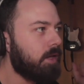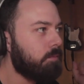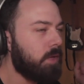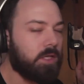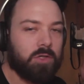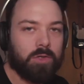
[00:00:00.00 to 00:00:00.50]

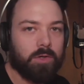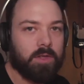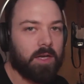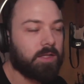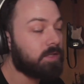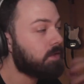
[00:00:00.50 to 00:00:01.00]
and made sure
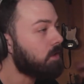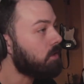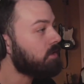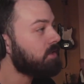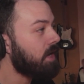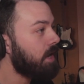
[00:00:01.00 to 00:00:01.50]
that it
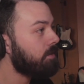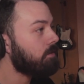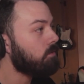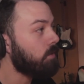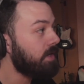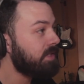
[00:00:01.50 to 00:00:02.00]
starts at
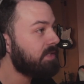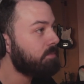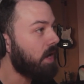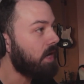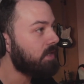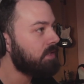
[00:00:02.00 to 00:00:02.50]
the right
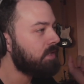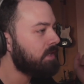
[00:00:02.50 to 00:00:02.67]
spot.